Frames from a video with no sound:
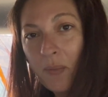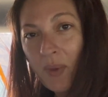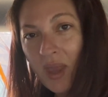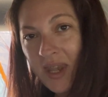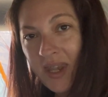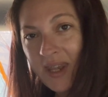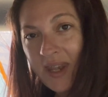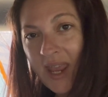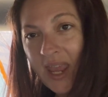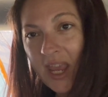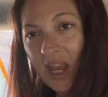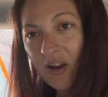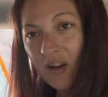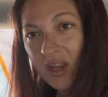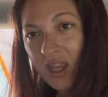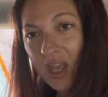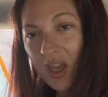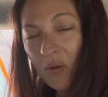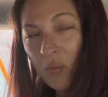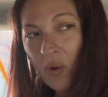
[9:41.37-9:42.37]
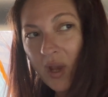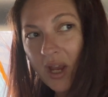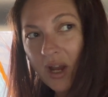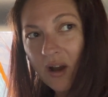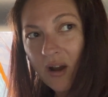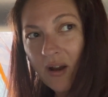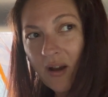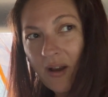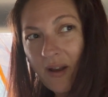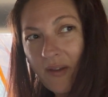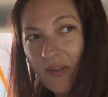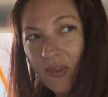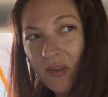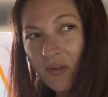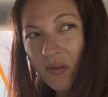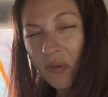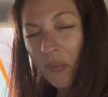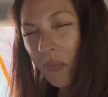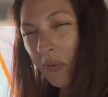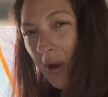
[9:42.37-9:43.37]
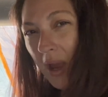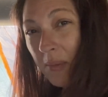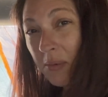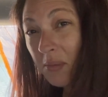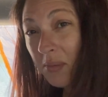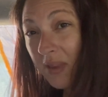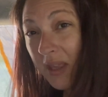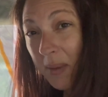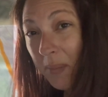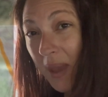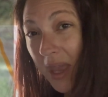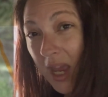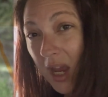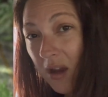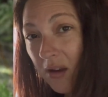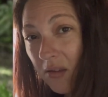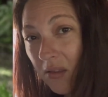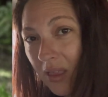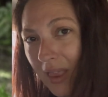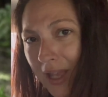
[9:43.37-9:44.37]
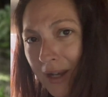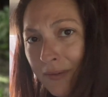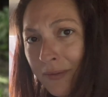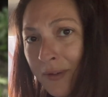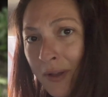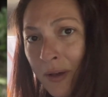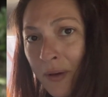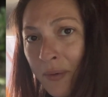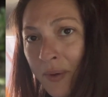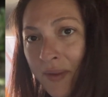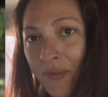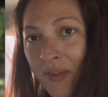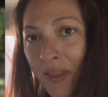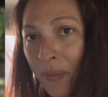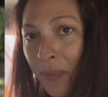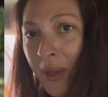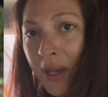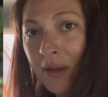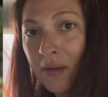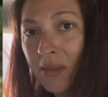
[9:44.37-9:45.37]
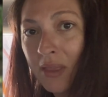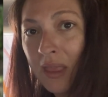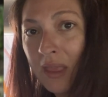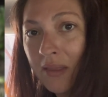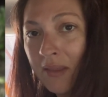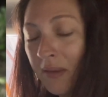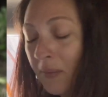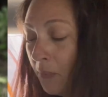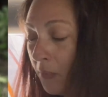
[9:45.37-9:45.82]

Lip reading: in an area where there's probably bears. I don't know if it's bear season,